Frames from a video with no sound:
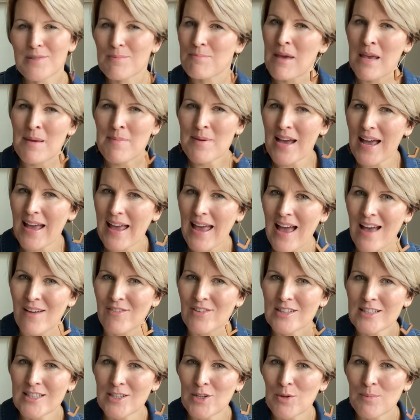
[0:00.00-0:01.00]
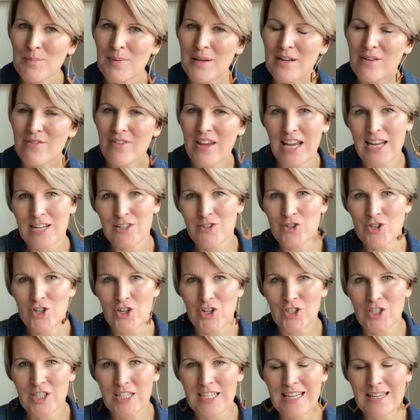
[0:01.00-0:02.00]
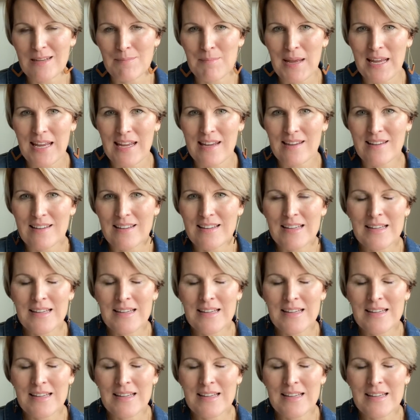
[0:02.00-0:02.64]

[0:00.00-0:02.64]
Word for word: Maybe I have a little bit of Anne Shirley in me,